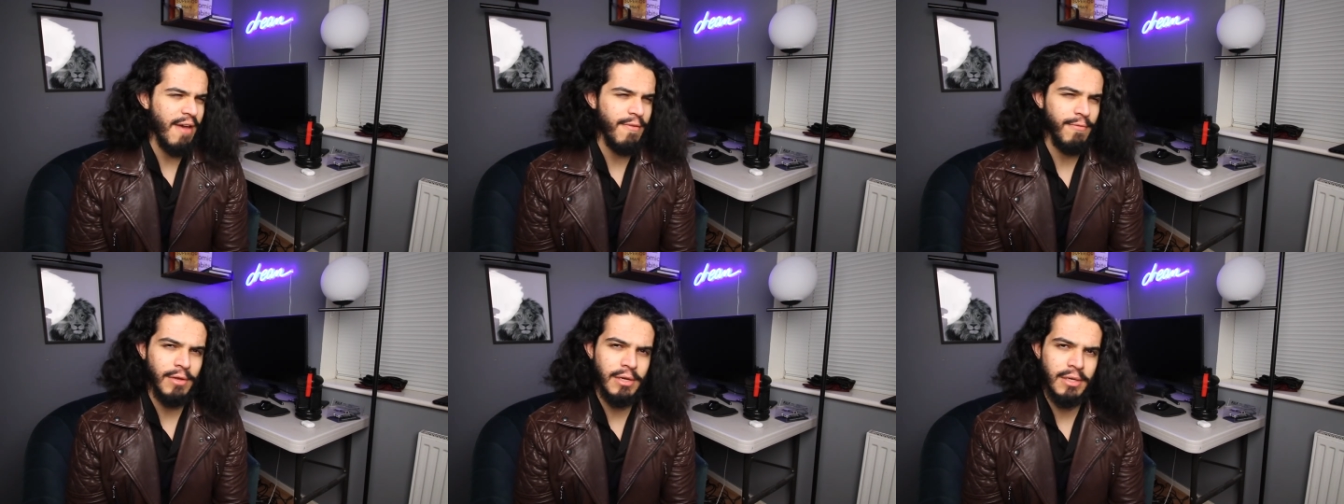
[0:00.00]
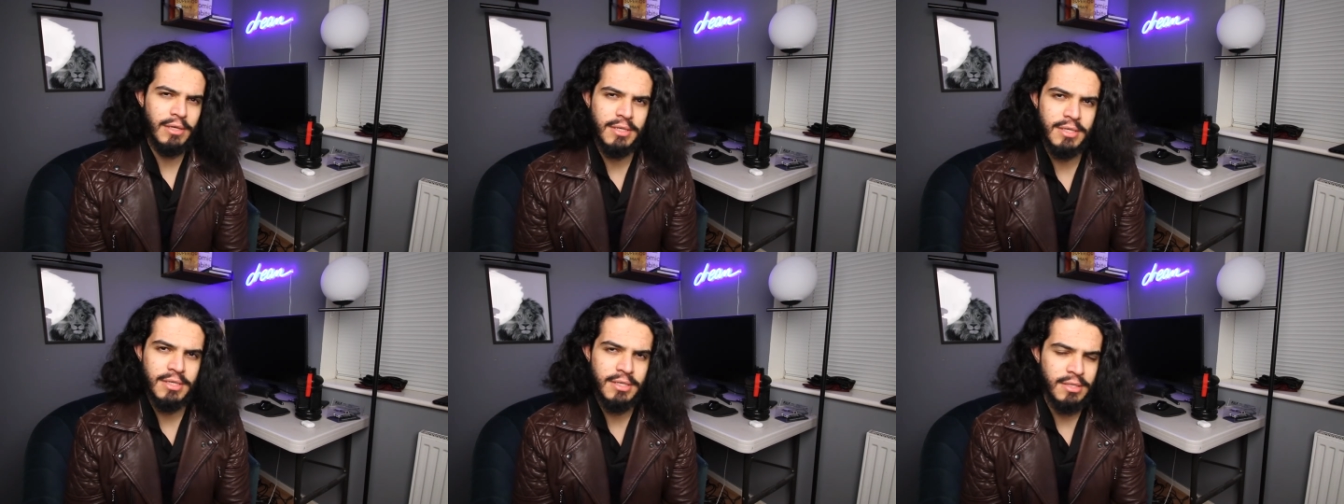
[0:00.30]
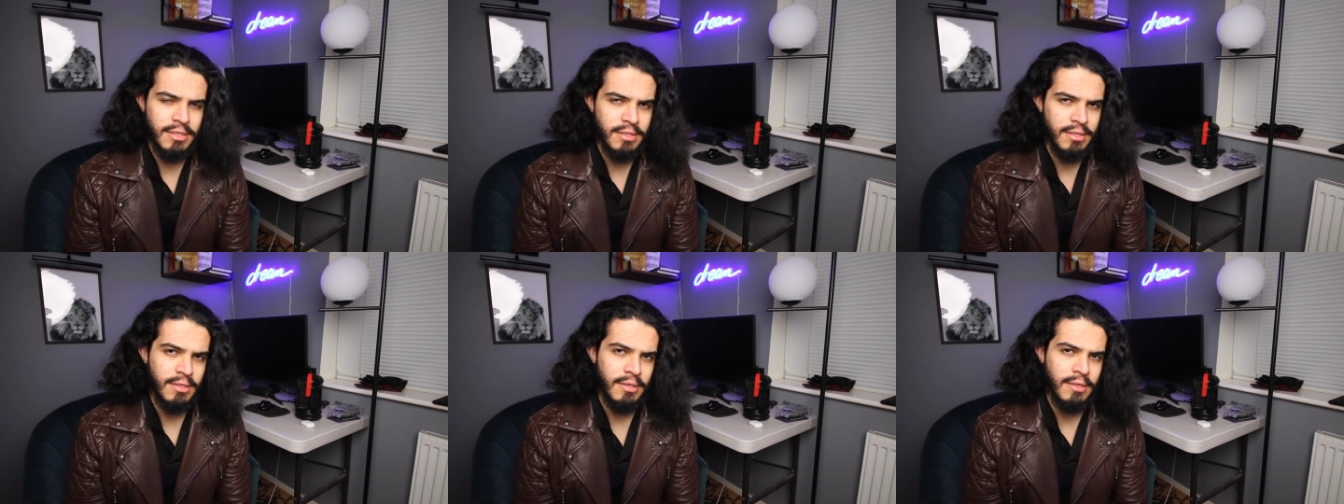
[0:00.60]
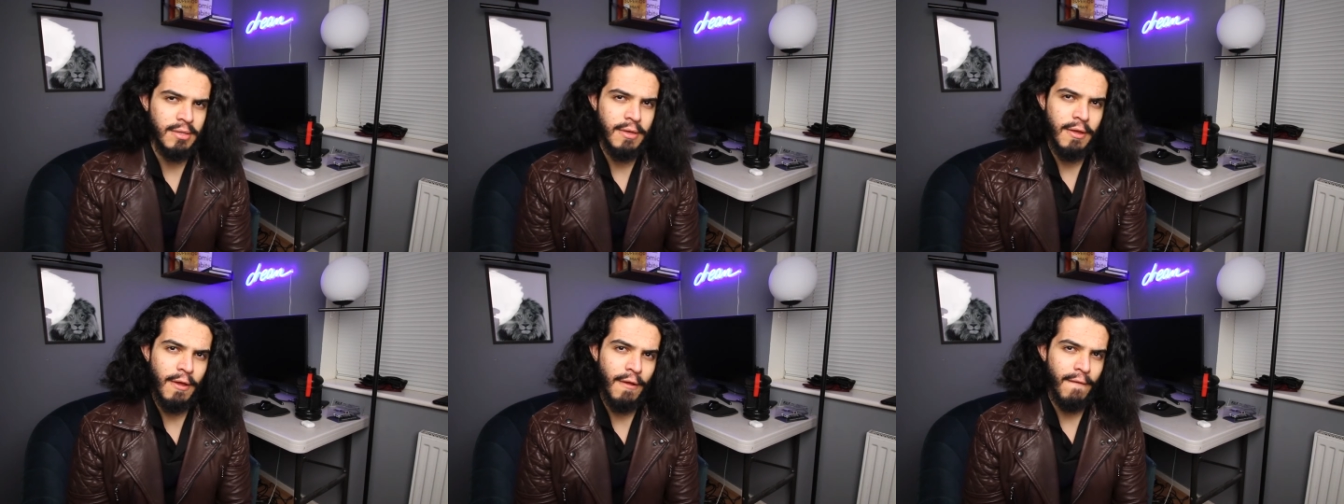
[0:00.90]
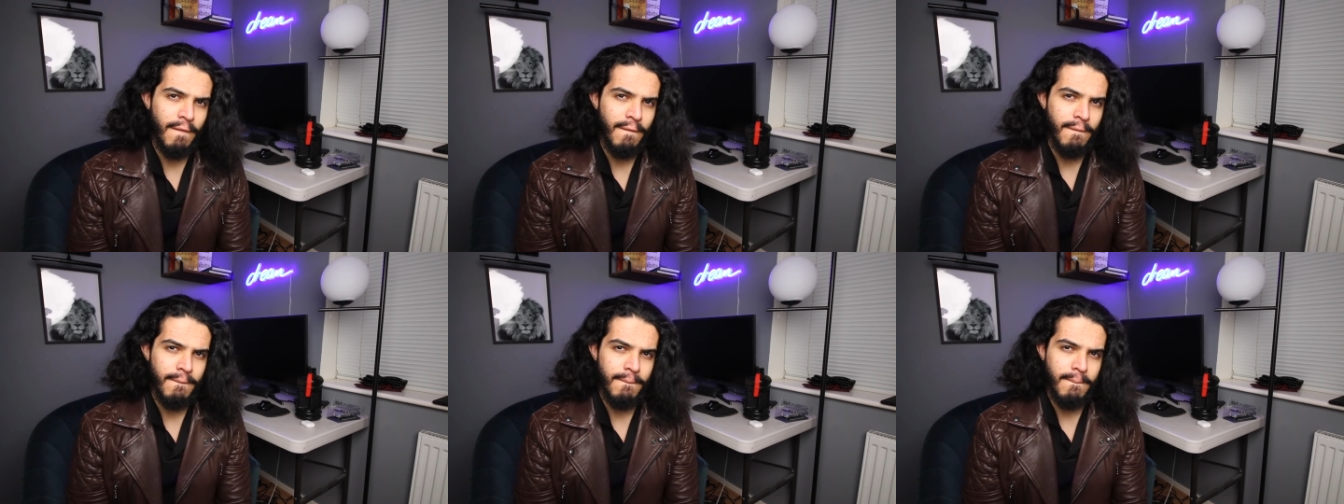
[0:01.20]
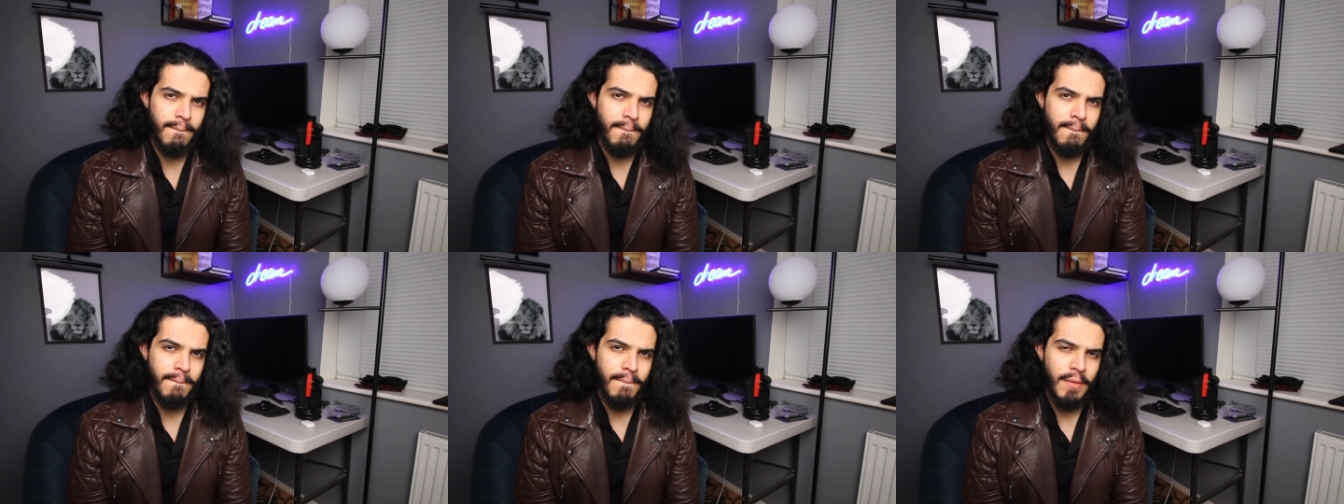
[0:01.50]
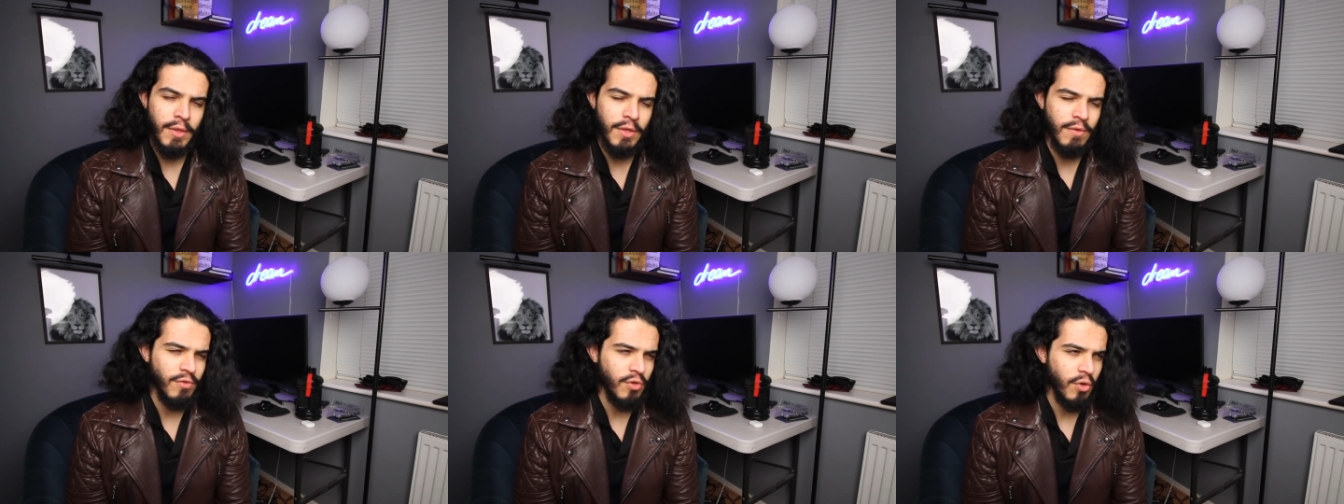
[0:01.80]
effortless
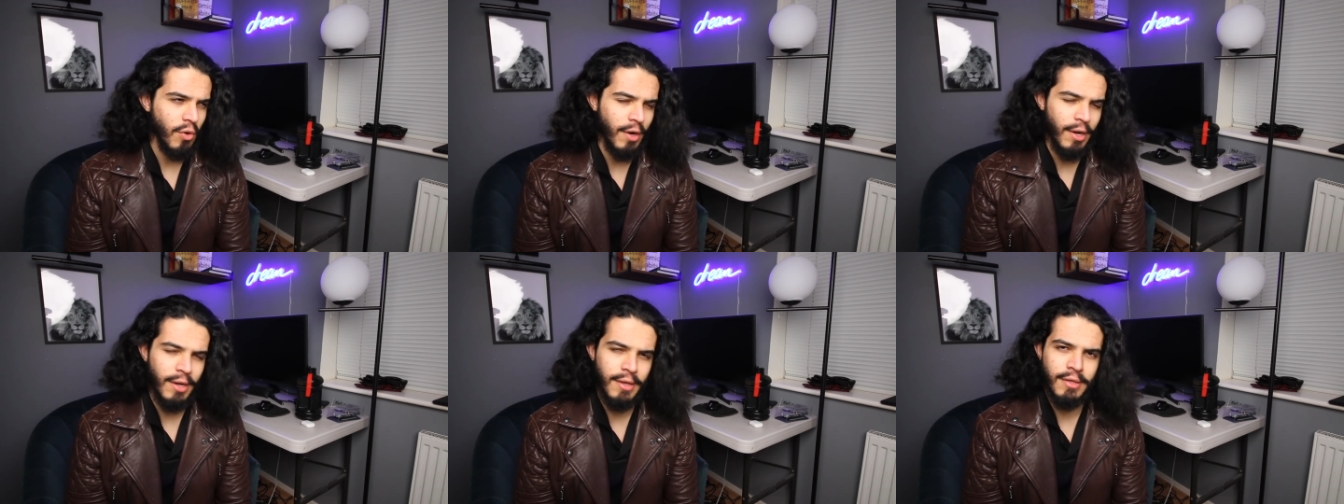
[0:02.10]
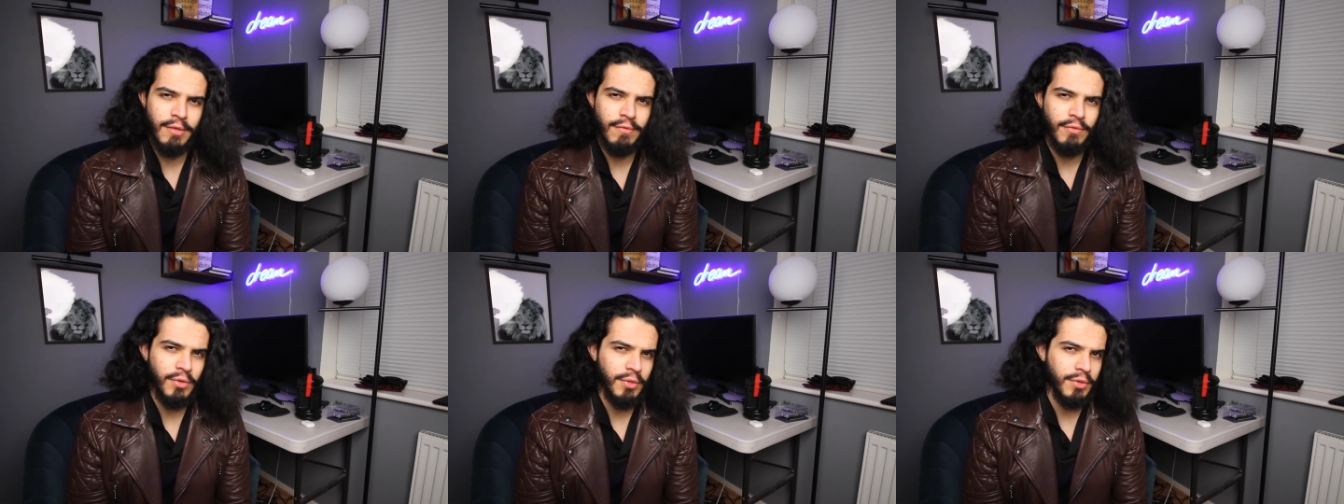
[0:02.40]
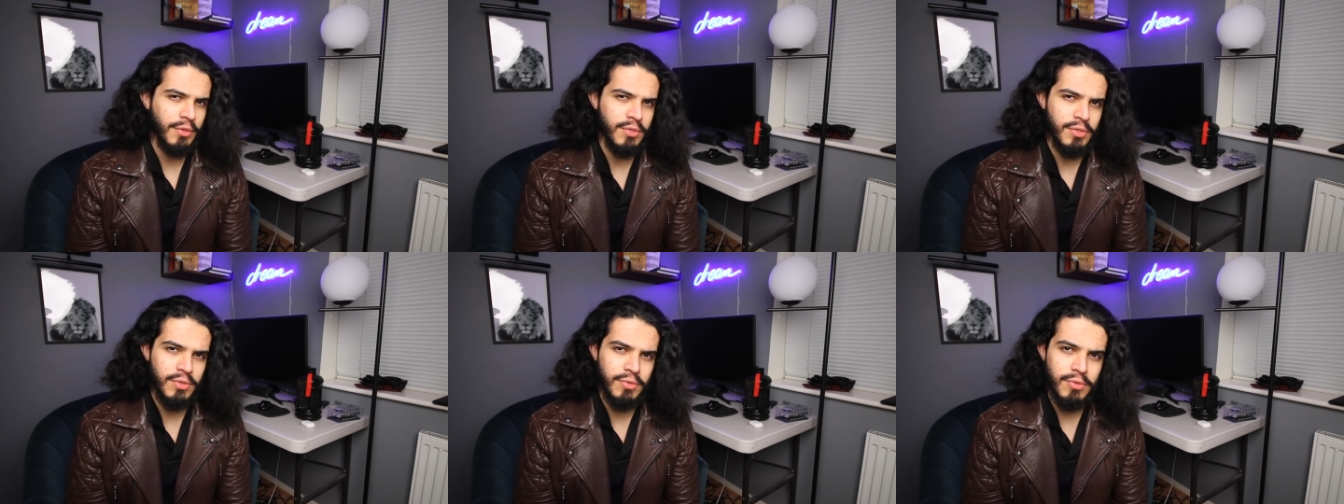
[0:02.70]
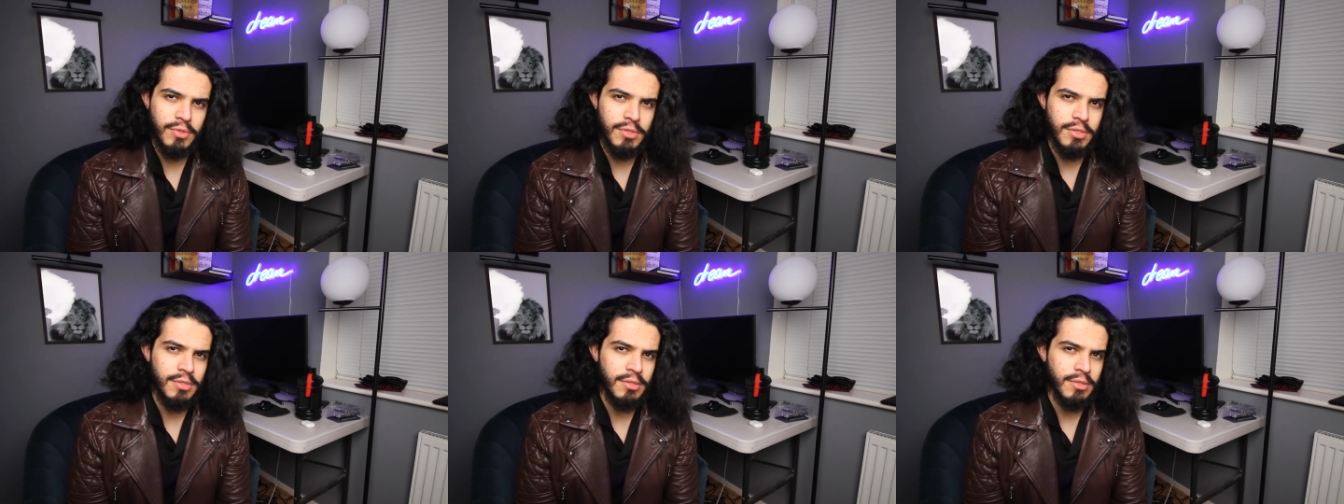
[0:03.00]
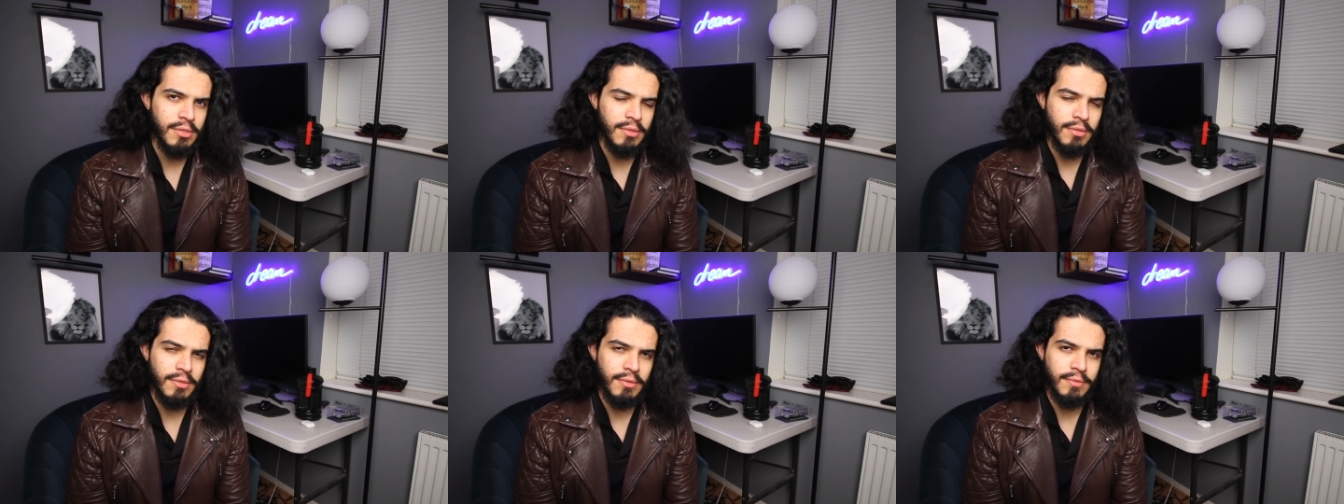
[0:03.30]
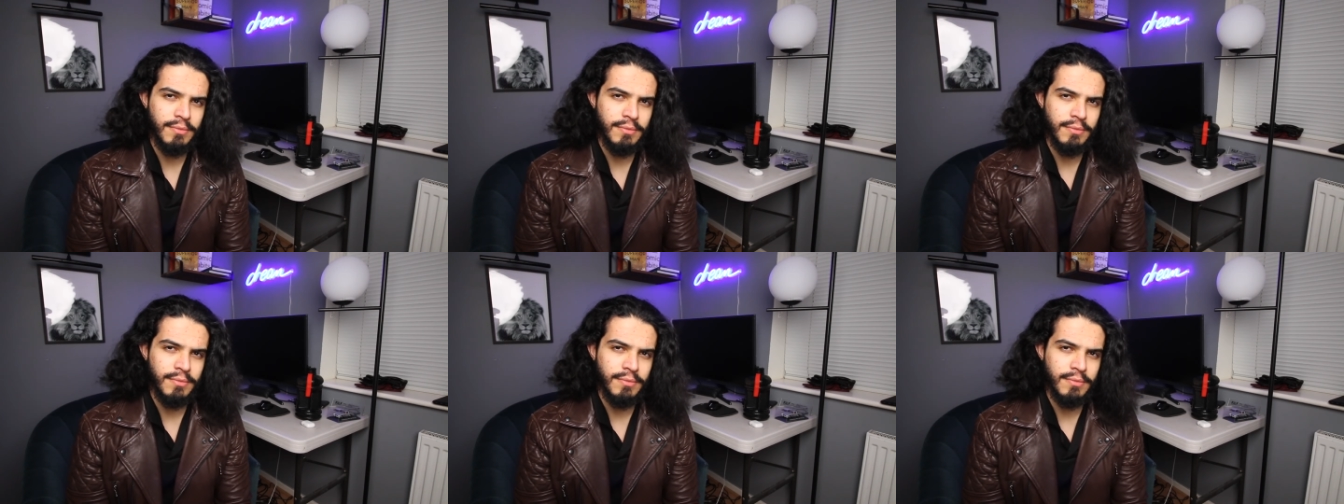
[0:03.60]
you've got it. You've got the source.